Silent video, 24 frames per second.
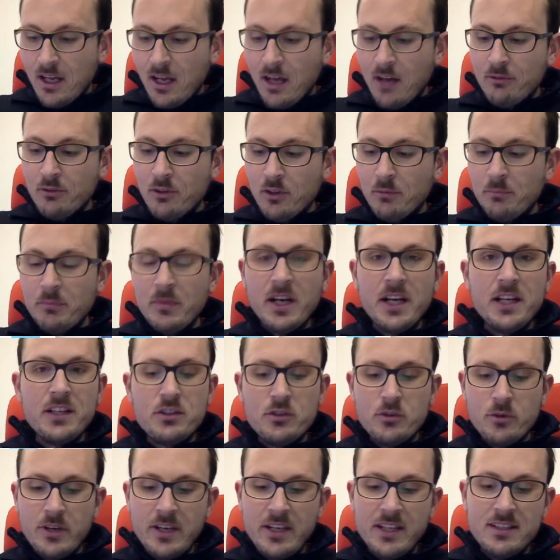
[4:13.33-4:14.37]
I've got my
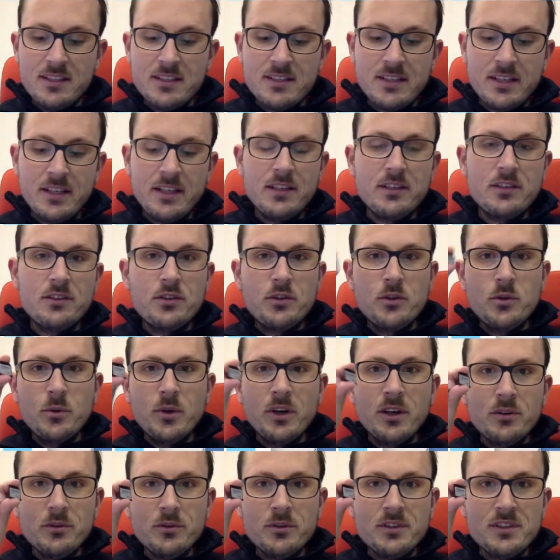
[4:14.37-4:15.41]
Transcend
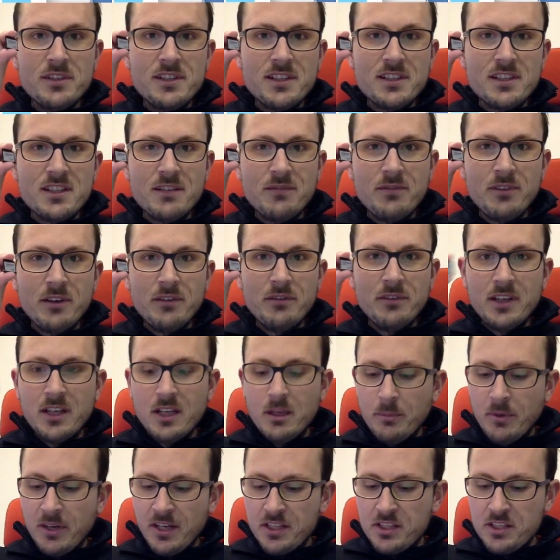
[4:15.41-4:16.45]
265
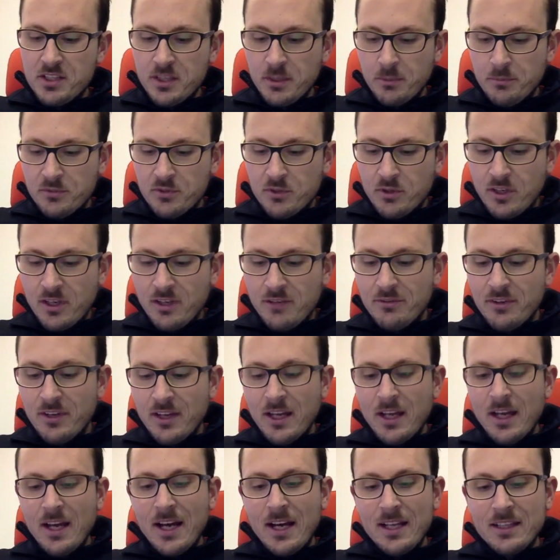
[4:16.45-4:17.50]
gigabyte jump drive,
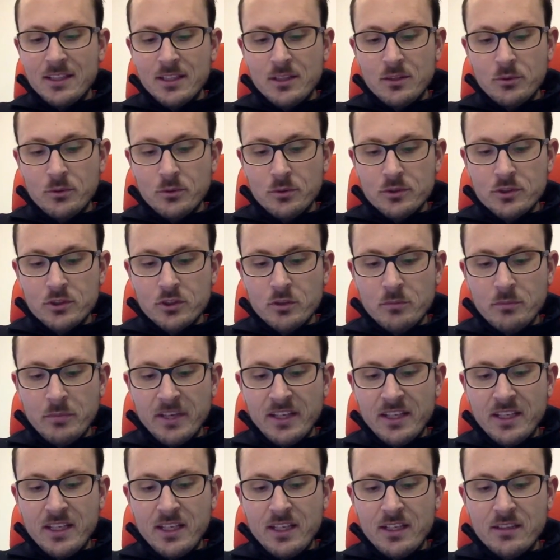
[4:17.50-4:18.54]
and then also my
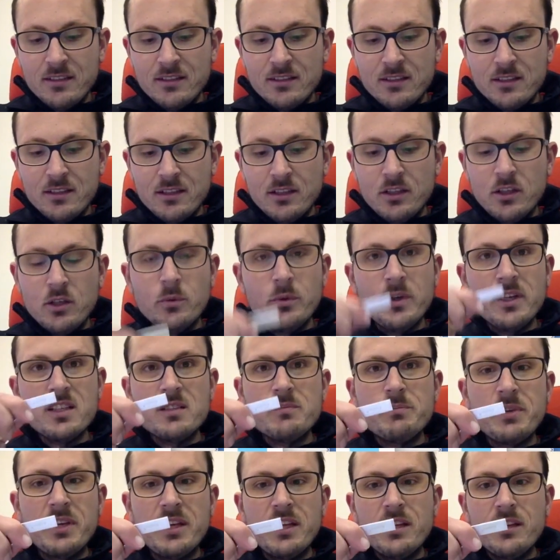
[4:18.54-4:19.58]
Kingston
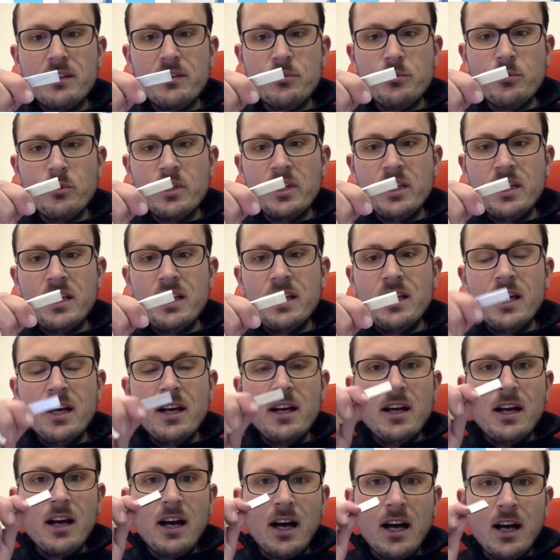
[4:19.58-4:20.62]
USB 3
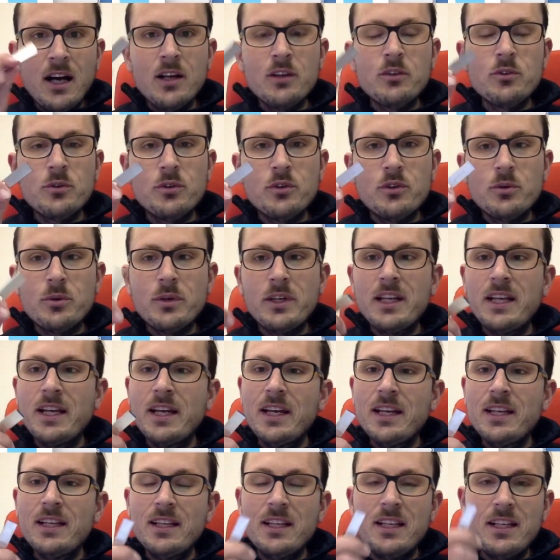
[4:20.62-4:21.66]

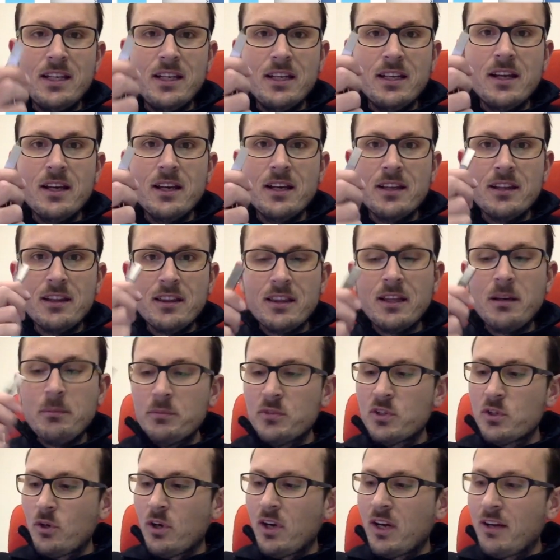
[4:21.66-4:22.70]
128 gig
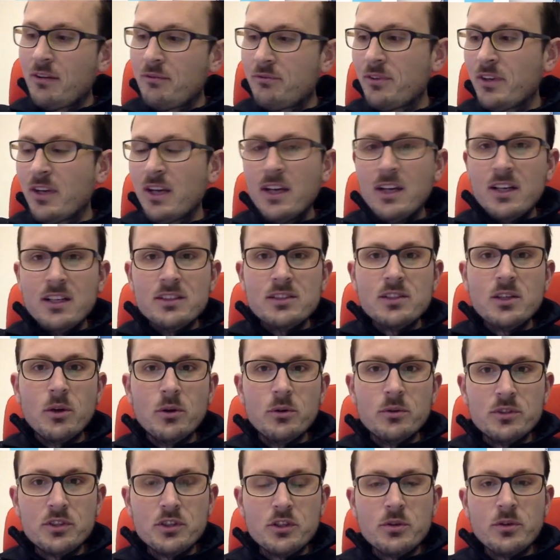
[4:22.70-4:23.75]
thumb drive.
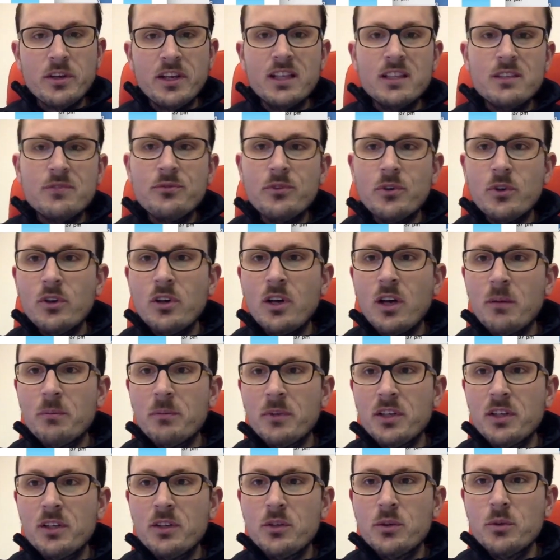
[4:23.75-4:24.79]
So to transfer, I'm
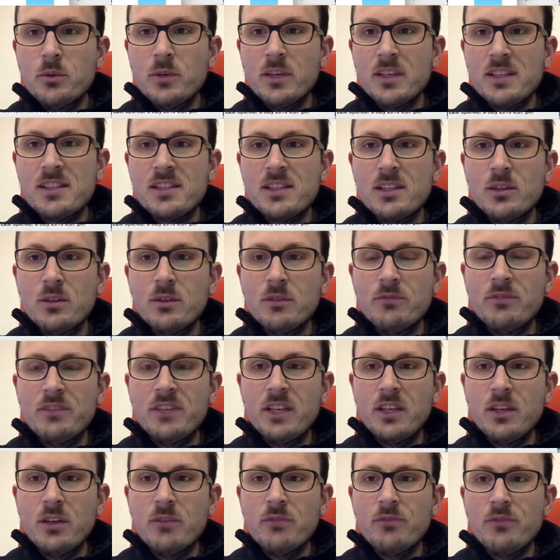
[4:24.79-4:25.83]
going to do a single
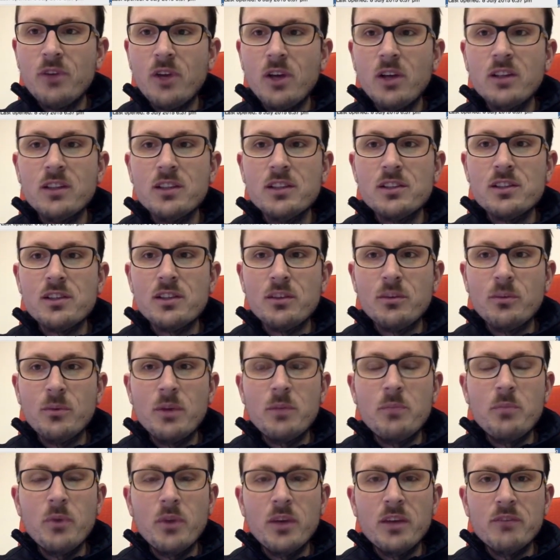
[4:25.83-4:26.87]
video file that's
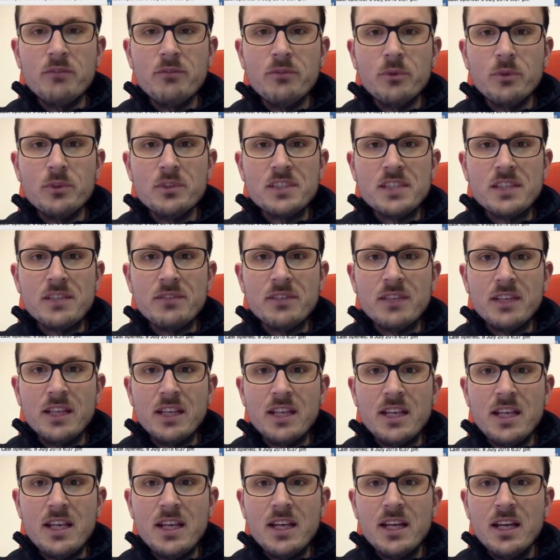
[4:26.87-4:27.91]
3.47
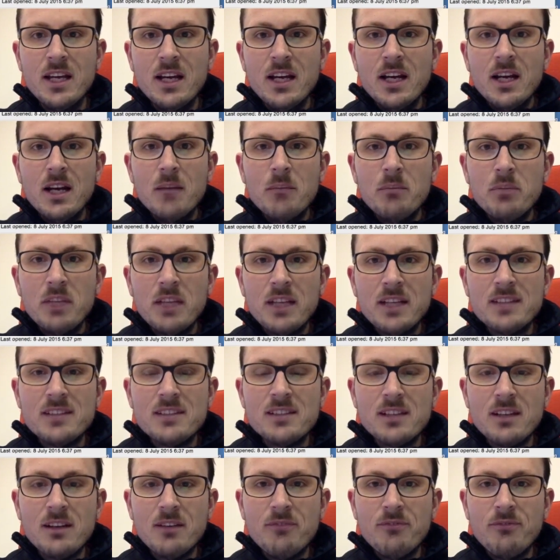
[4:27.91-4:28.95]
gig
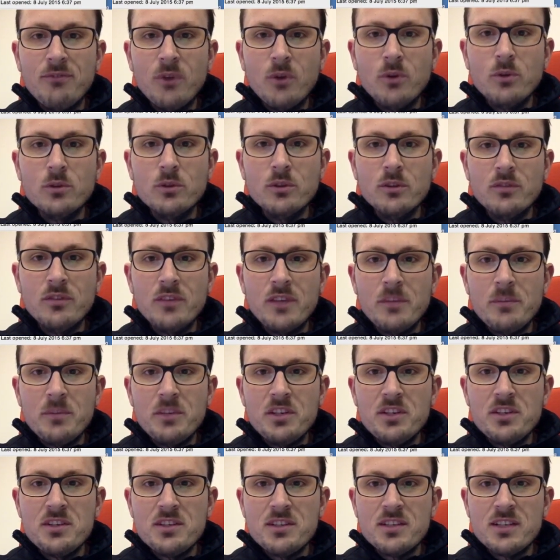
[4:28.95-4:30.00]
plus a folder of
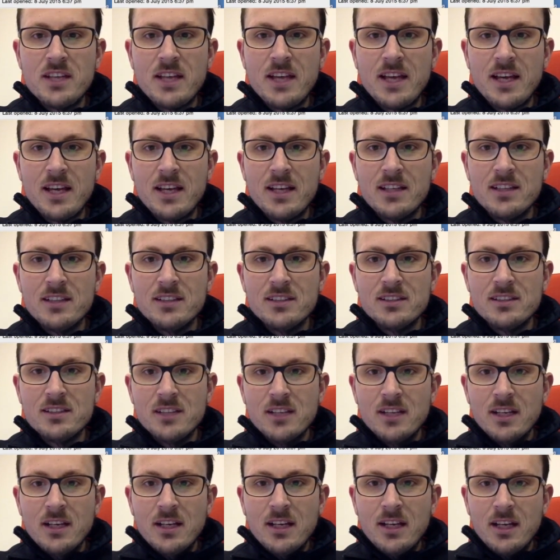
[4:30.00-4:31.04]
images that has
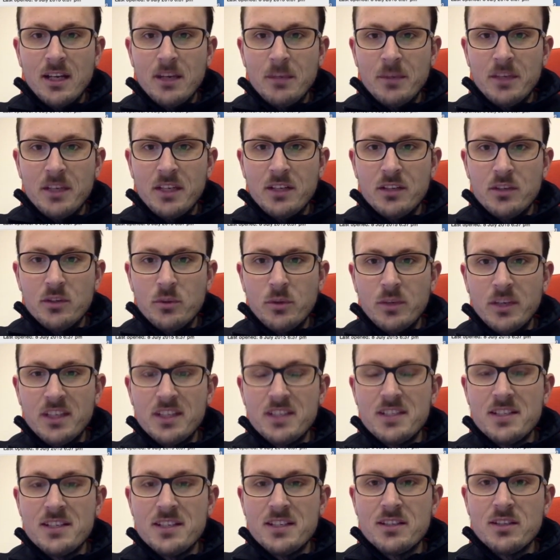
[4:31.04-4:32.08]
how many?
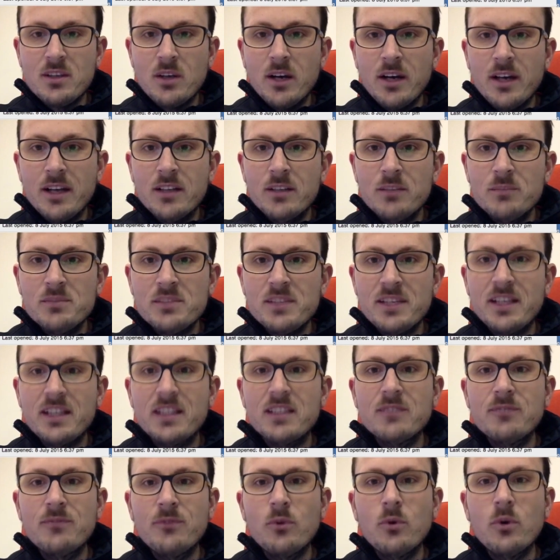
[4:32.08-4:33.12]
26 items and
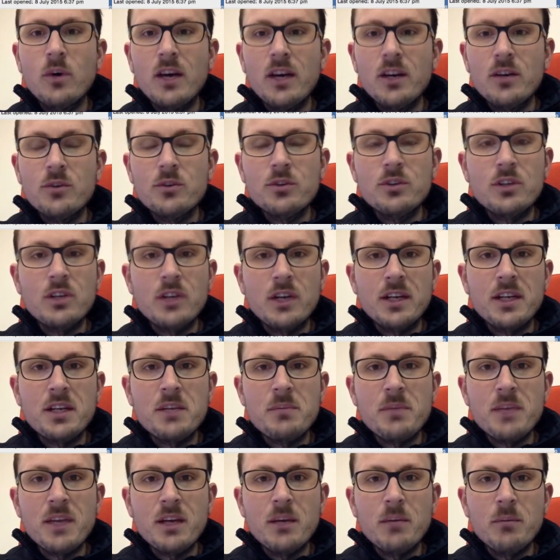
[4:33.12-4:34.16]
is
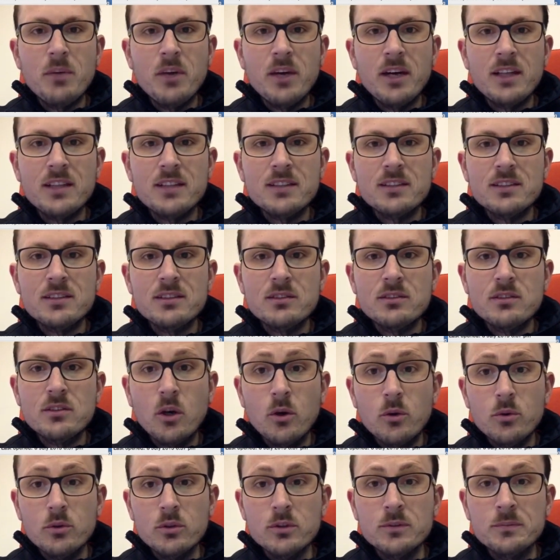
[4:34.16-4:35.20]
490 megabytes
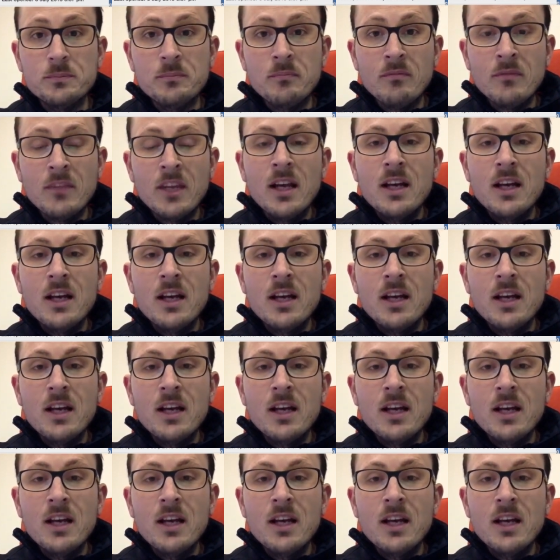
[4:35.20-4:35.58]
total.